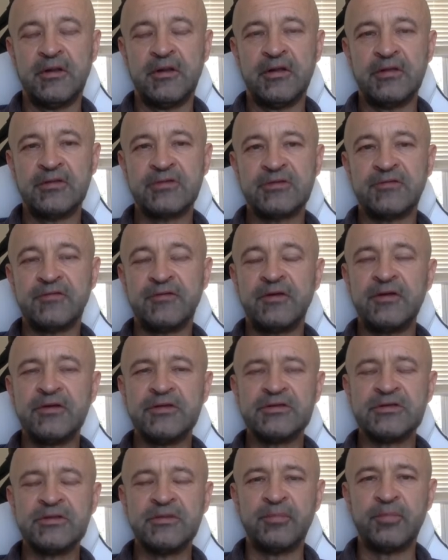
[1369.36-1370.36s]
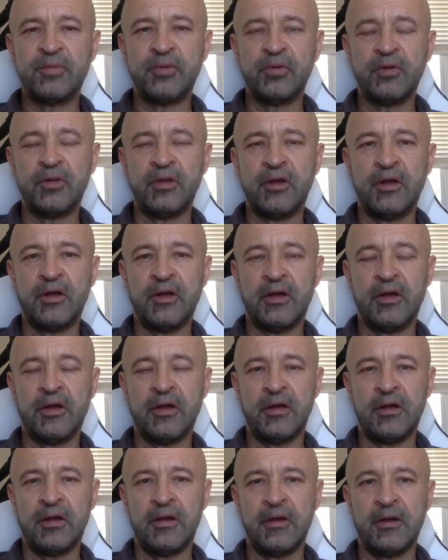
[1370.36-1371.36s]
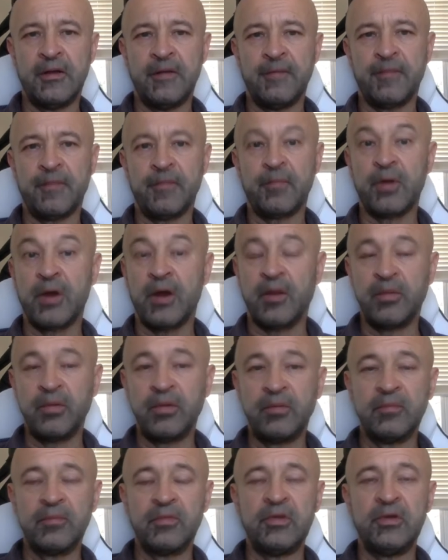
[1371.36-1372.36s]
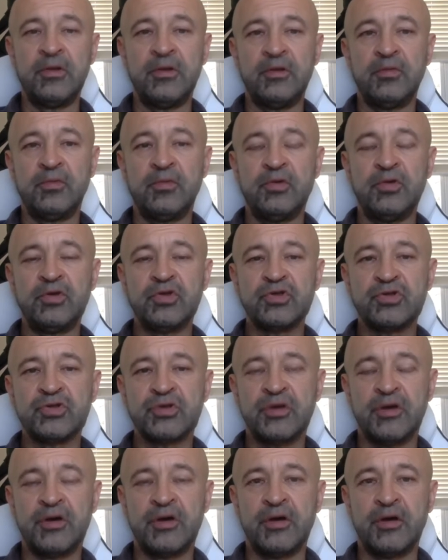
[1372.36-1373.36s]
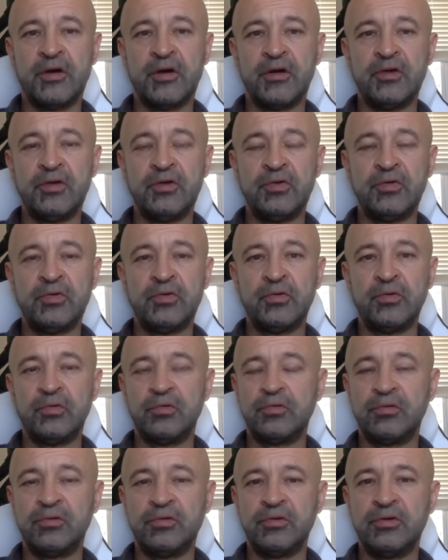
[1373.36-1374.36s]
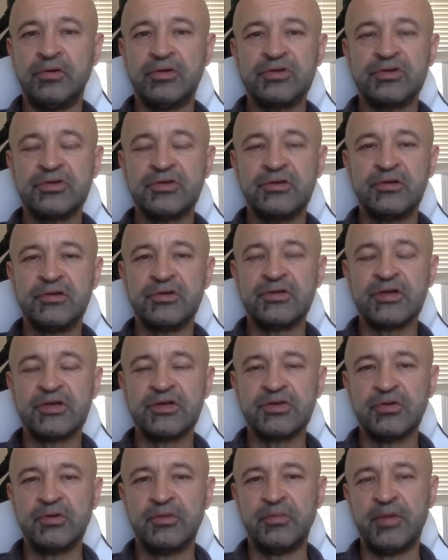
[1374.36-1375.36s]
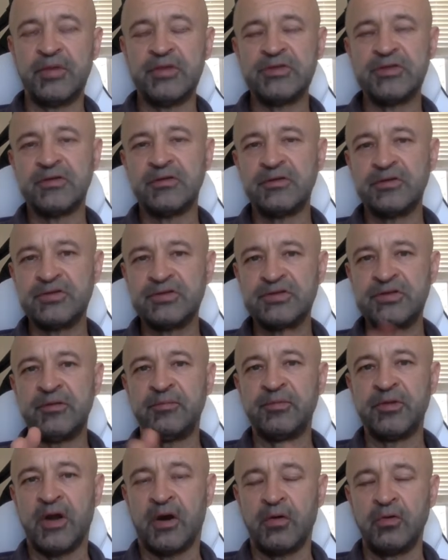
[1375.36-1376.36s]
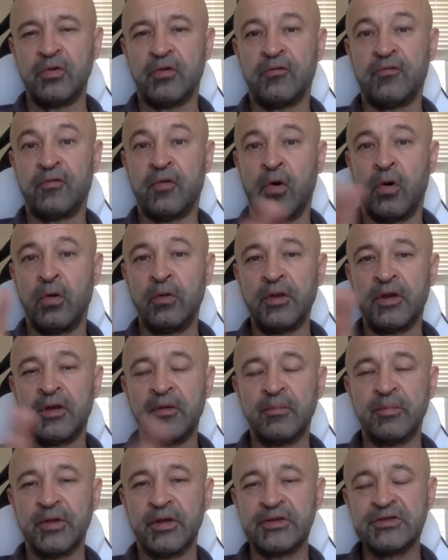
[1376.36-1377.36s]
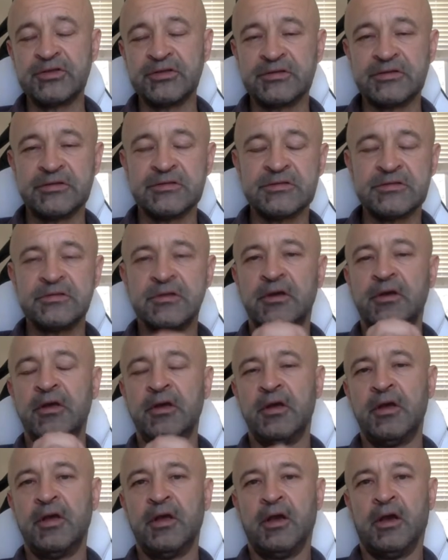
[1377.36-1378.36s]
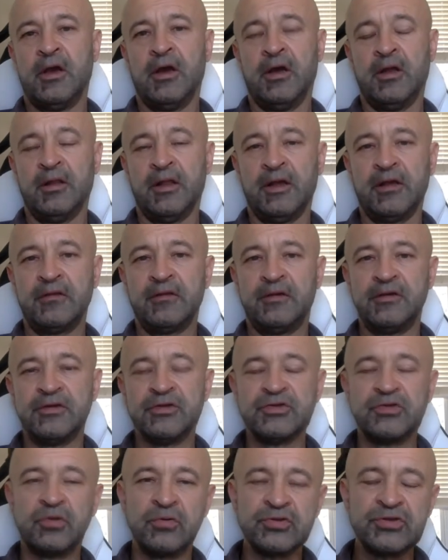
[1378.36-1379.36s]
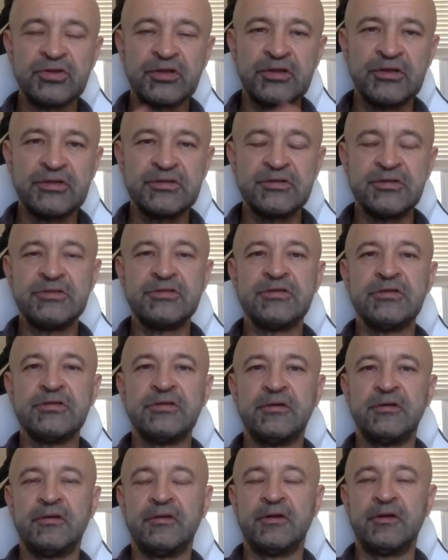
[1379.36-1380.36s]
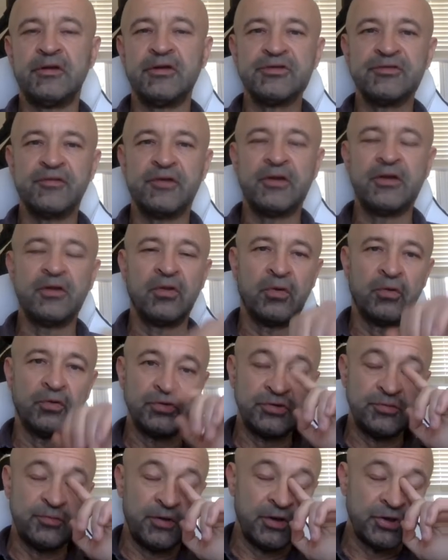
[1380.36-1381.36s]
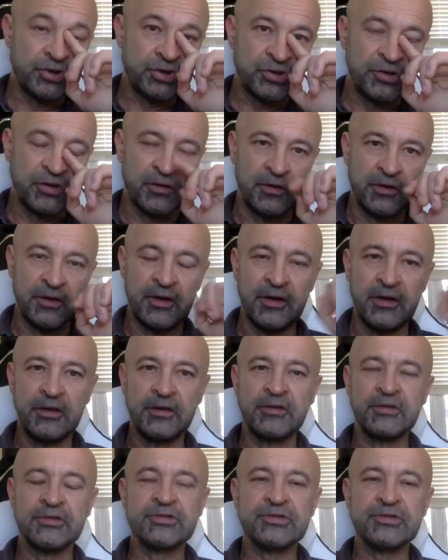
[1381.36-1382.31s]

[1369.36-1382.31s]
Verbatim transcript: it's a very simple uh, um, problem in which uh, you it's it's actually basically stripped down of all the complexities. Uh, like there is no stochasticity, there is very low dimensional uh,